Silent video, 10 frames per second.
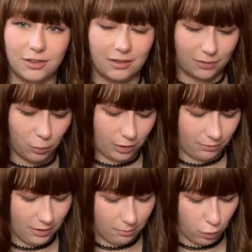It's one of
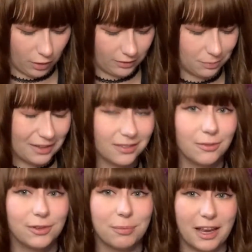the more expensive
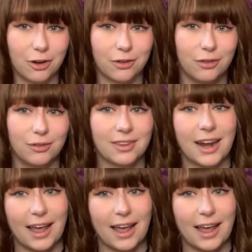spider suits that I